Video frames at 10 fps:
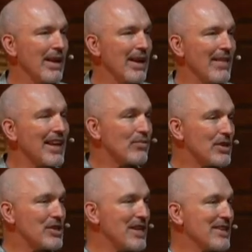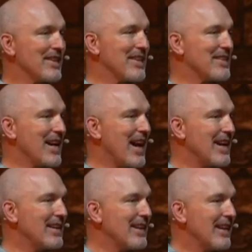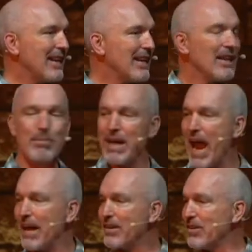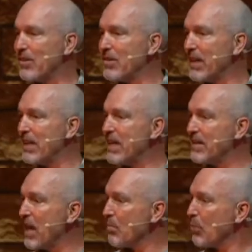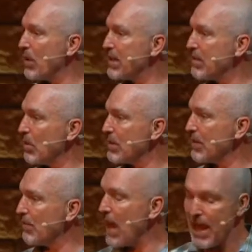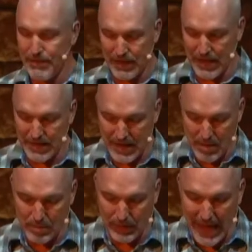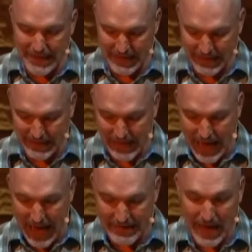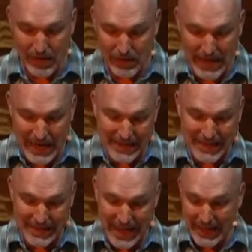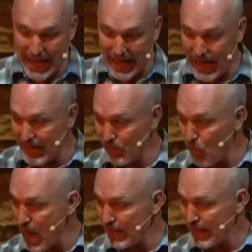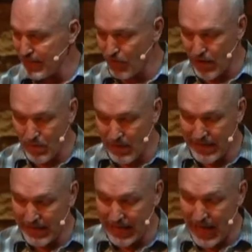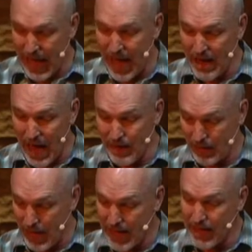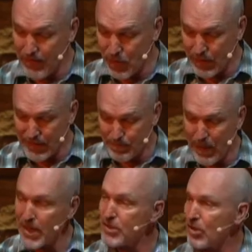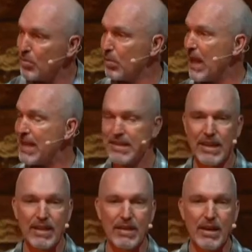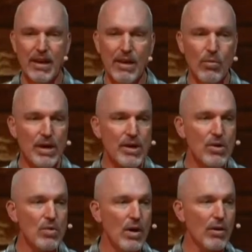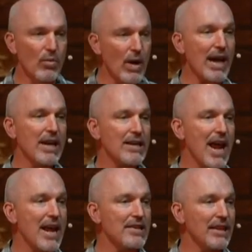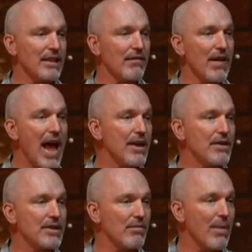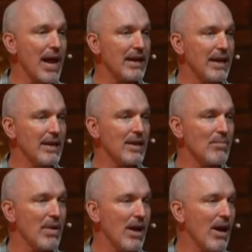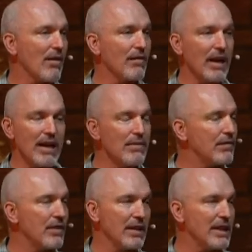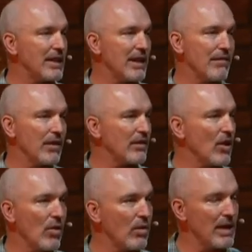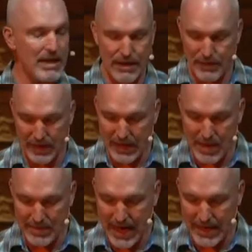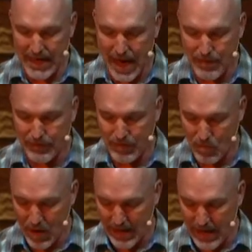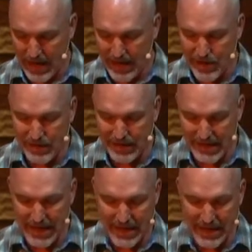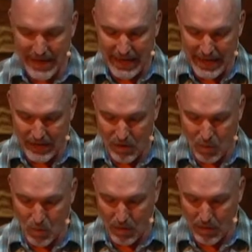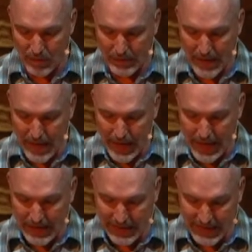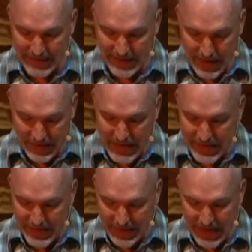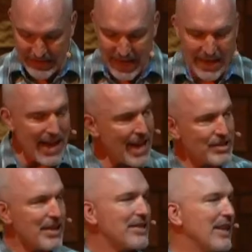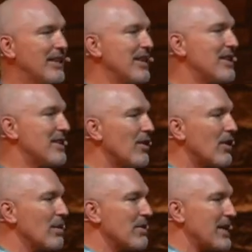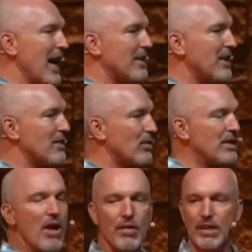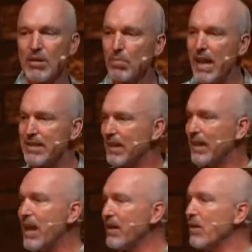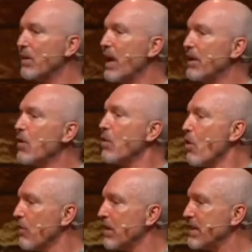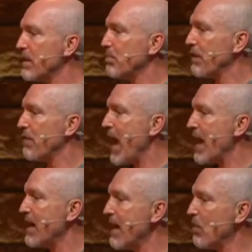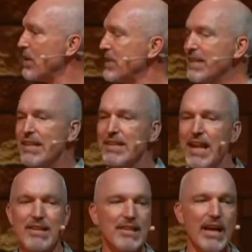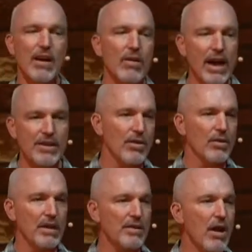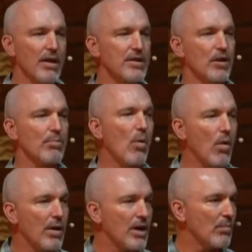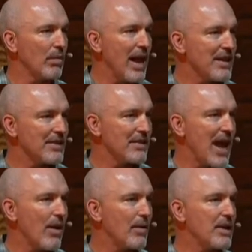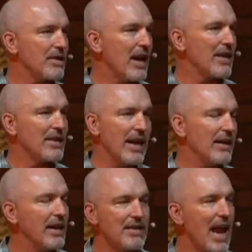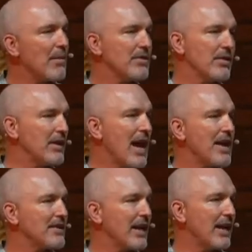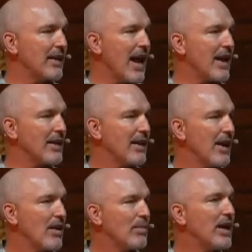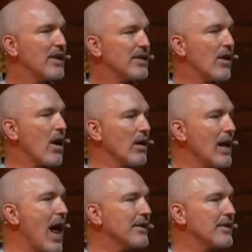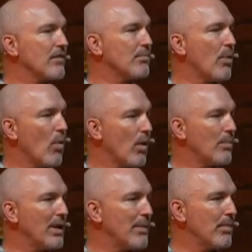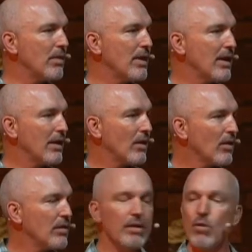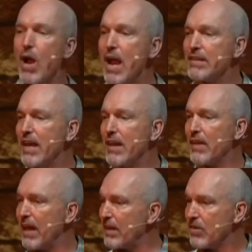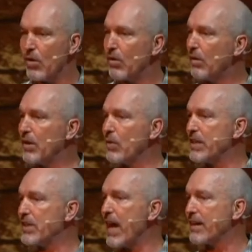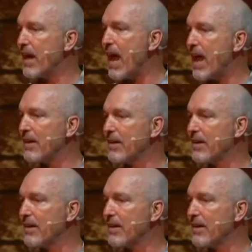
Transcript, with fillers: That's what Jesus is saying in the Beatitudes, in these principles of life, and these blessings that he has. Not only is he saying, hey, I just want this for you, but he's saying, I, I, I give you a special blessing when you recognize that the values of my kingdom are infinitely different, totally different, and upside down from what you see in your world. And he's teaching us not just that these circumstances result in a blessing. Don't, don't oversimplify what Jesus says and saying, okay, so as long as you're poor, you're blessed. Is that what he's saying? He's absolutely not saying that. Because there are lots of poor people, earthly wise, that totally reject God.